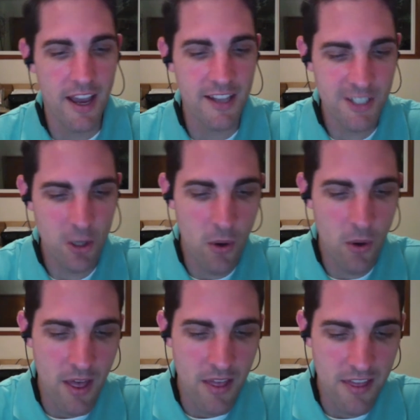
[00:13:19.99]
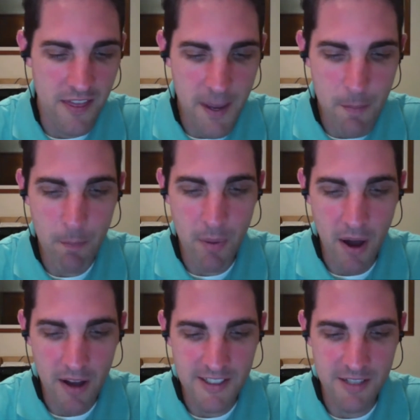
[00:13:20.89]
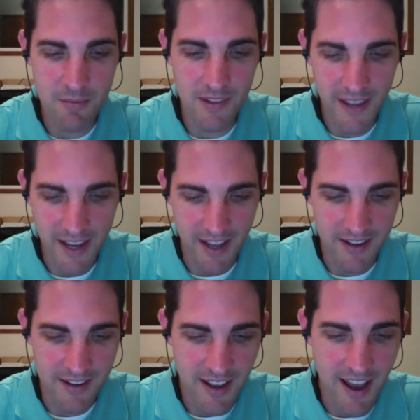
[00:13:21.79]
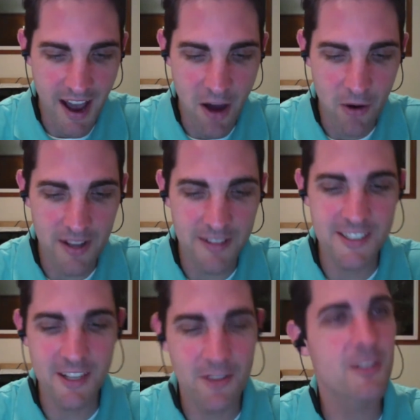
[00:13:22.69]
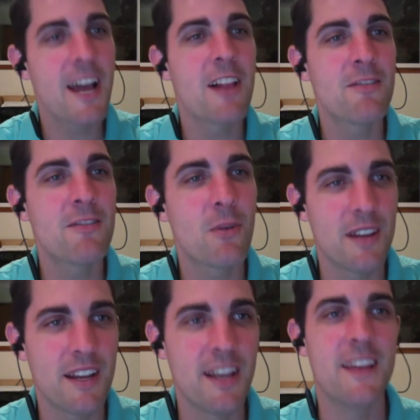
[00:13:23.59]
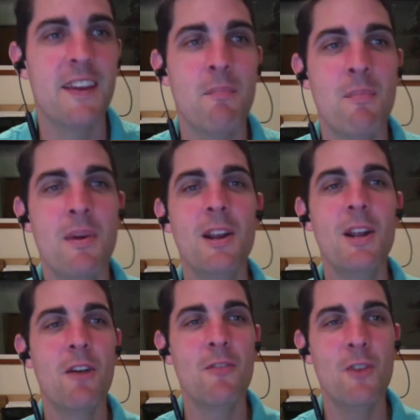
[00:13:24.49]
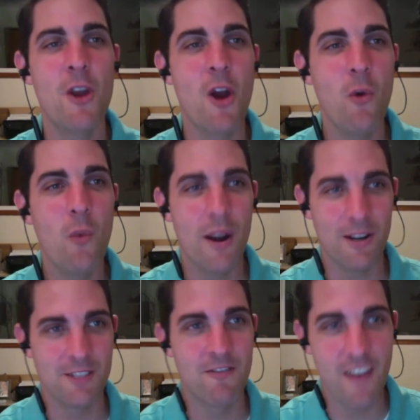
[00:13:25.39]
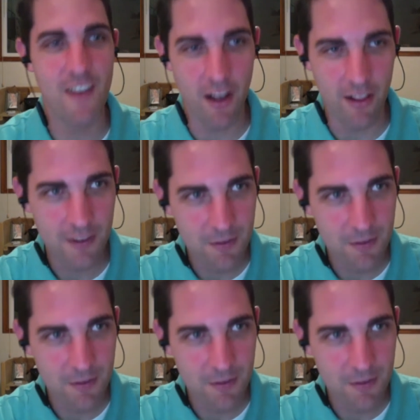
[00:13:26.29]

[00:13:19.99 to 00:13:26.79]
And so they bought some land out in Southern California in the middle of Nowheresville.